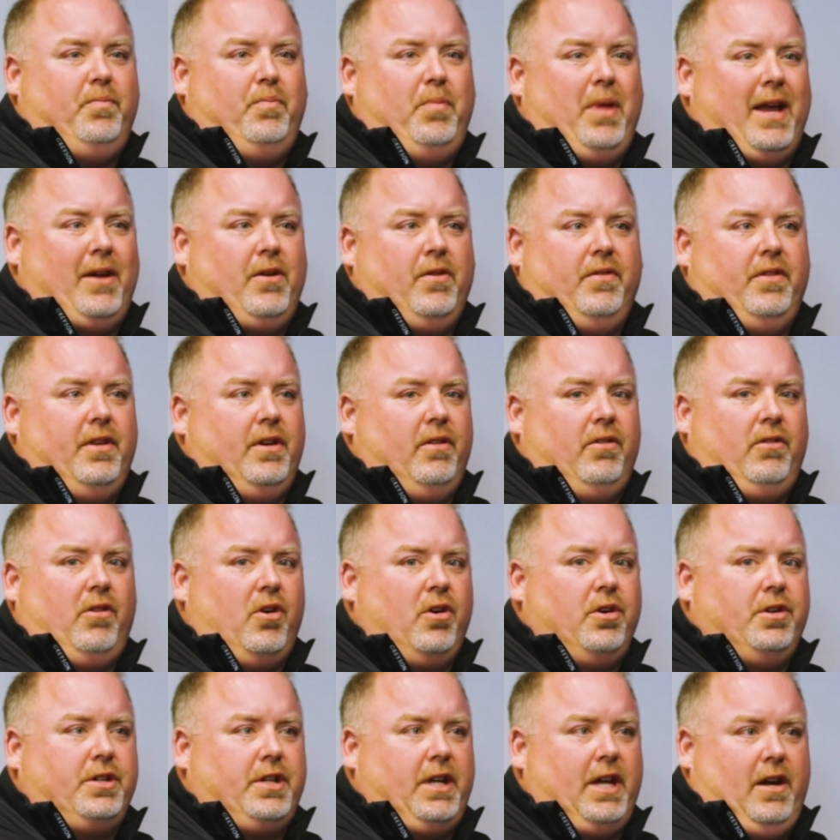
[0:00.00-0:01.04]
is better than a
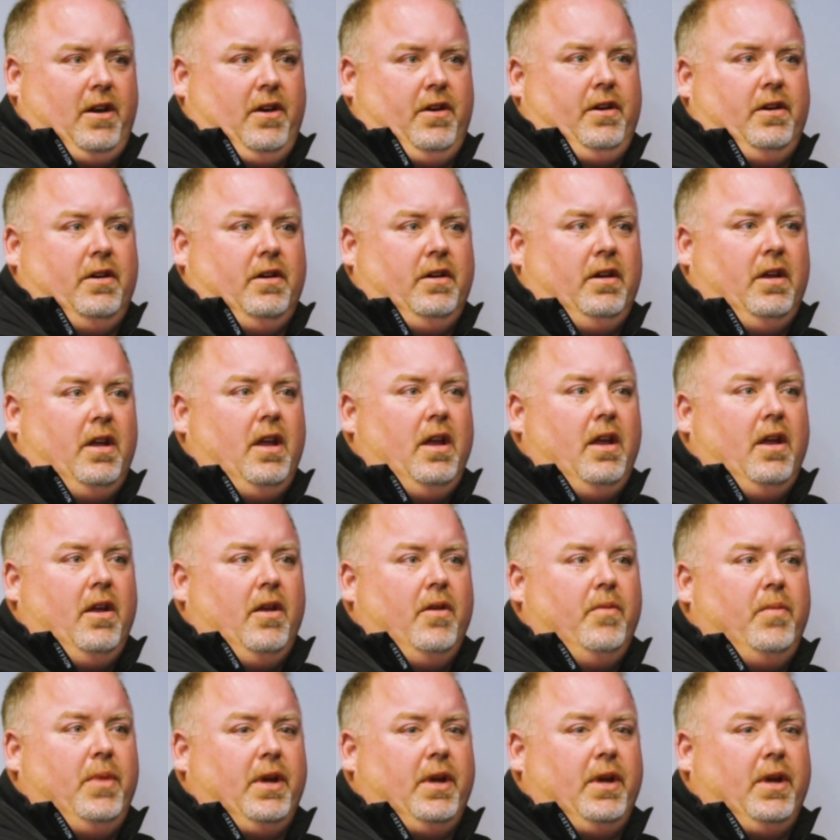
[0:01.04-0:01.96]
large carrier, really?